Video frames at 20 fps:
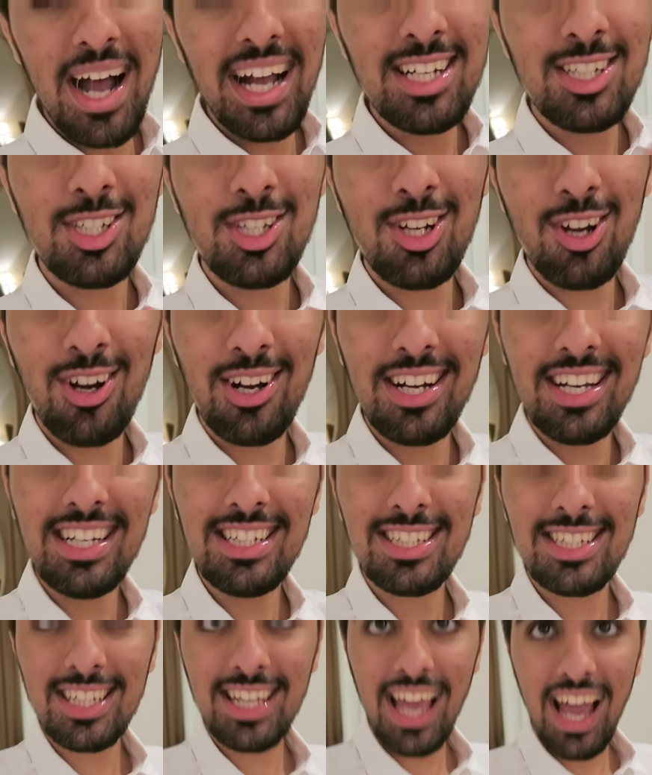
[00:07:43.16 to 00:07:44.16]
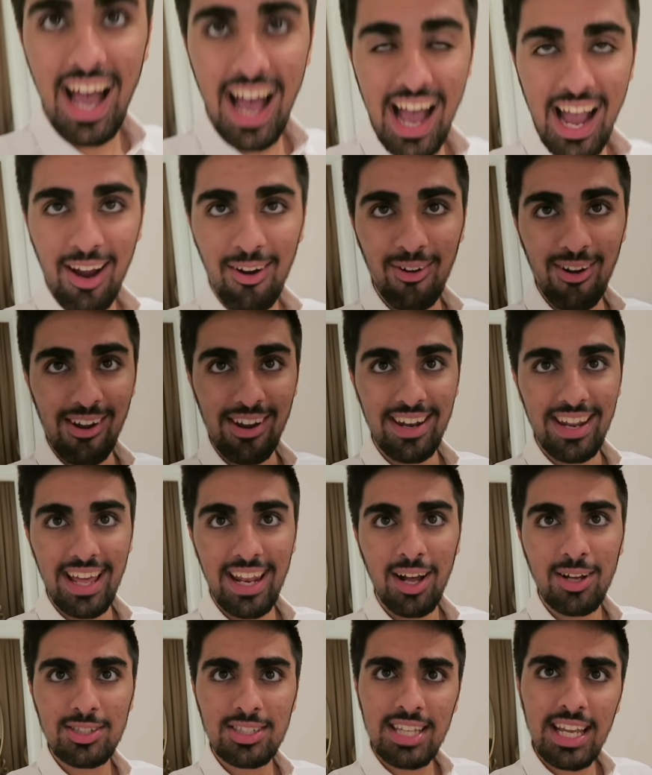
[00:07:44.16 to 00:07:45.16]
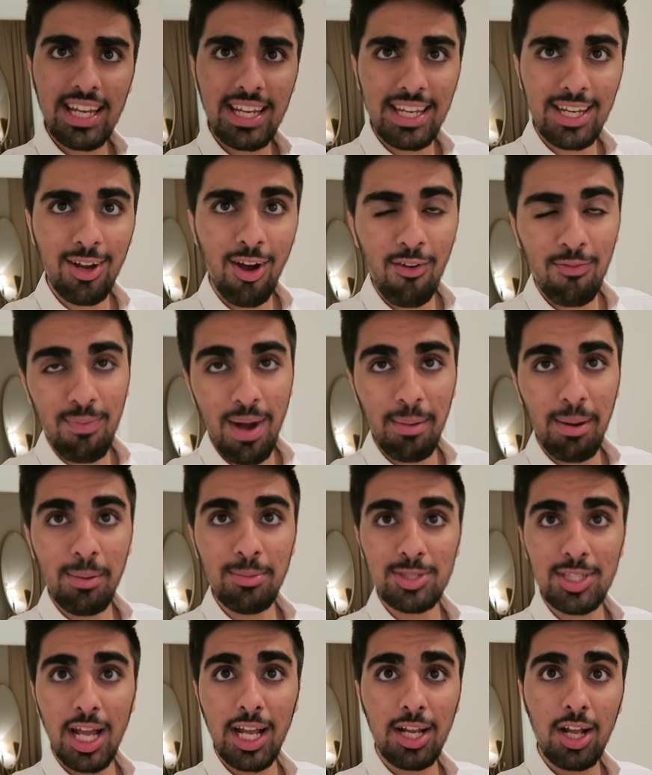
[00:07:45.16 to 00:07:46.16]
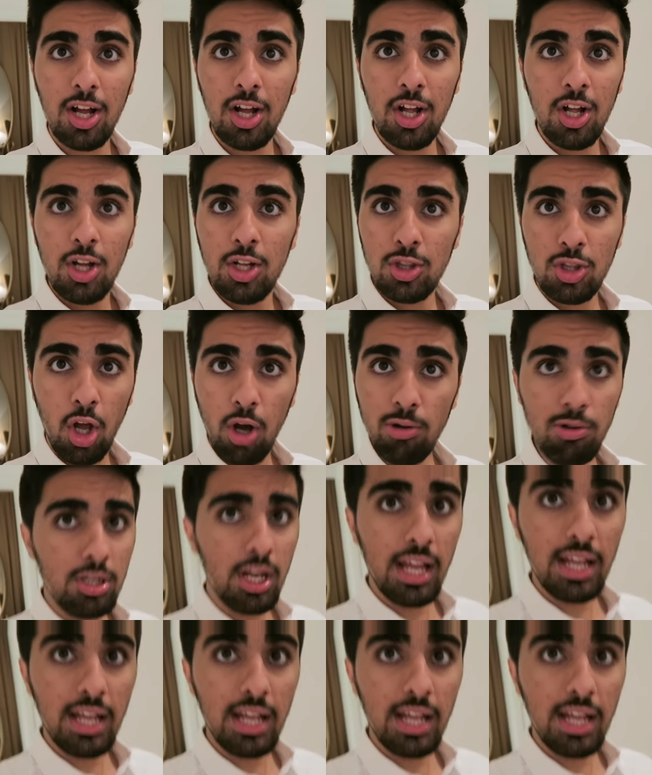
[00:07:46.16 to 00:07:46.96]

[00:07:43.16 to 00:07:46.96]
My shirt needs to get ironed. And I was taking off. My mom was like, don't